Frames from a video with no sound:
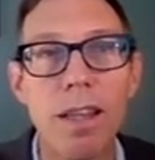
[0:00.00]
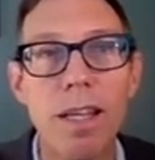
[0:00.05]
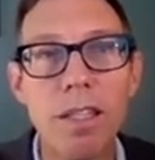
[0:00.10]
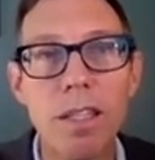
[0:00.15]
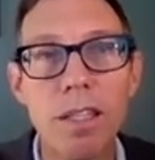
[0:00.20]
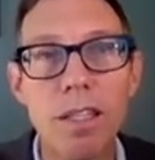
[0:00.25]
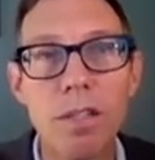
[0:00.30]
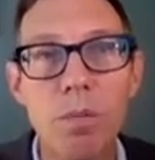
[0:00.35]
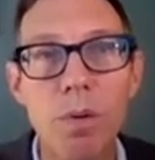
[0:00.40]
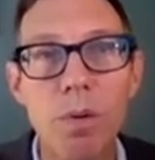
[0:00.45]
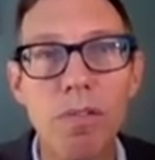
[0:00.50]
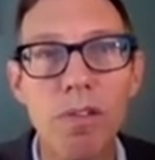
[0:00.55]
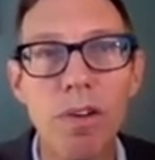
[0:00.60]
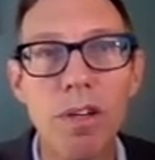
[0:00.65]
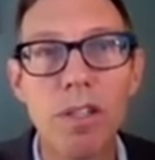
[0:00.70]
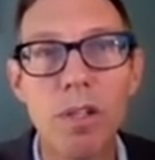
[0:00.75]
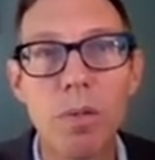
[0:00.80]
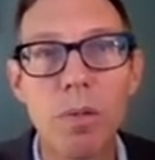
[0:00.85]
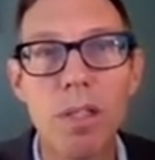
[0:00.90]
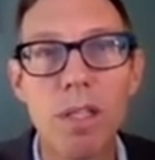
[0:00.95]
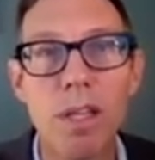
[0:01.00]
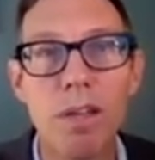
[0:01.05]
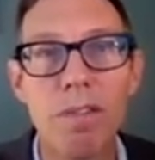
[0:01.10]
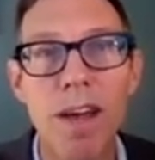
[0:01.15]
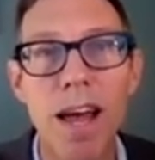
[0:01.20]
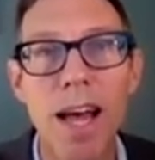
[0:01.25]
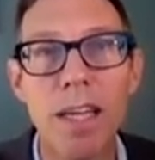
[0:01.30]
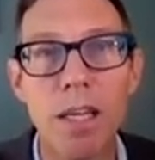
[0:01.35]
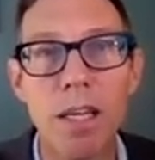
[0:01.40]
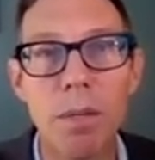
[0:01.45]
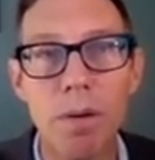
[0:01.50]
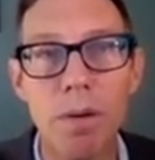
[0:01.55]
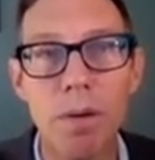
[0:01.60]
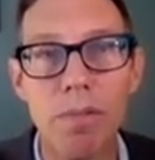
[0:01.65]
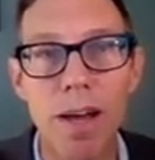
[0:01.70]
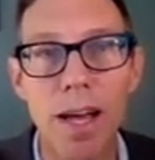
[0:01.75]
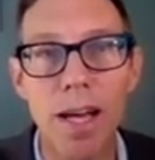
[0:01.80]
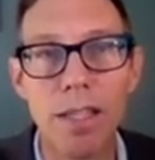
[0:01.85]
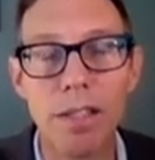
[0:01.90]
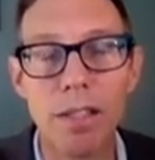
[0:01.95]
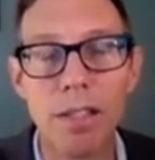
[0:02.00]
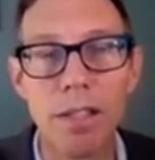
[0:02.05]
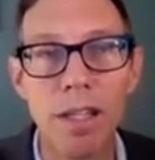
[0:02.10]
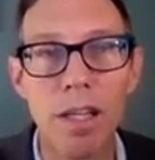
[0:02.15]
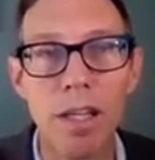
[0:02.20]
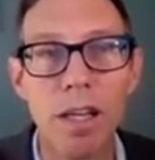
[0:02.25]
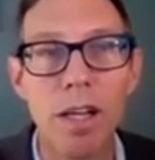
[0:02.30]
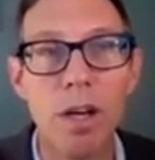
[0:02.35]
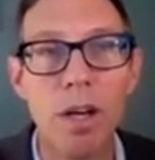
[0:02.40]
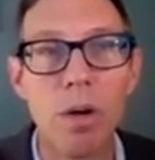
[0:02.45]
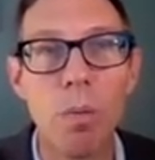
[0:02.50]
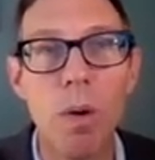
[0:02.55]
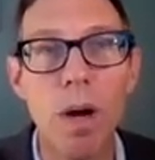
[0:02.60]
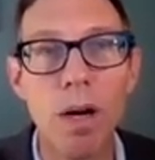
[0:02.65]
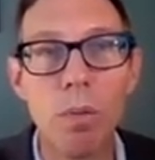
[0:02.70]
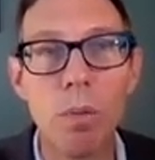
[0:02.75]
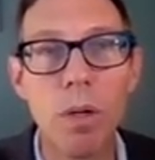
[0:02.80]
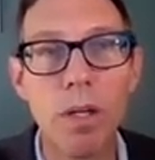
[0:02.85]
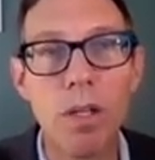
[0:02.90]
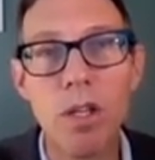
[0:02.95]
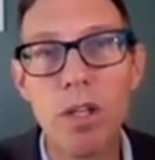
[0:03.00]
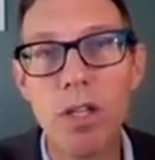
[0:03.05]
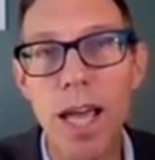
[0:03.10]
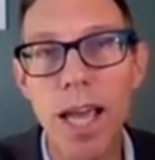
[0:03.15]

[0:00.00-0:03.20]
This is referred to as the vacuum effect, where when you